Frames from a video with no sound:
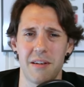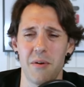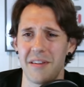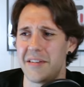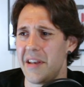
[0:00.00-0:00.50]
You
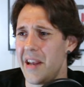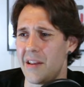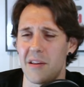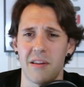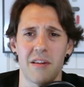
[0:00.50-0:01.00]
had
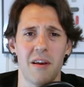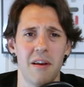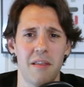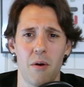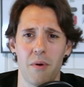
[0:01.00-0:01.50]
dates
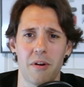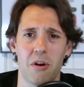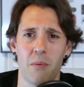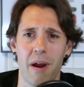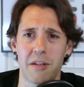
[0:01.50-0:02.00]
that were
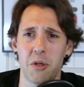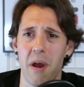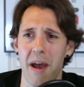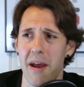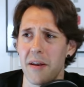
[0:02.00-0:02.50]
incorrect. You
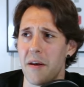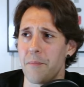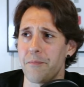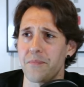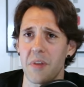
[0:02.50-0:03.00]
had
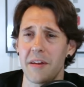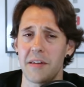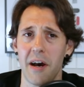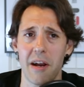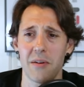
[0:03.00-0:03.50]

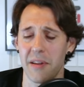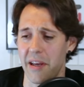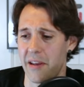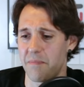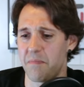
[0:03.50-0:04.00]
entire, like,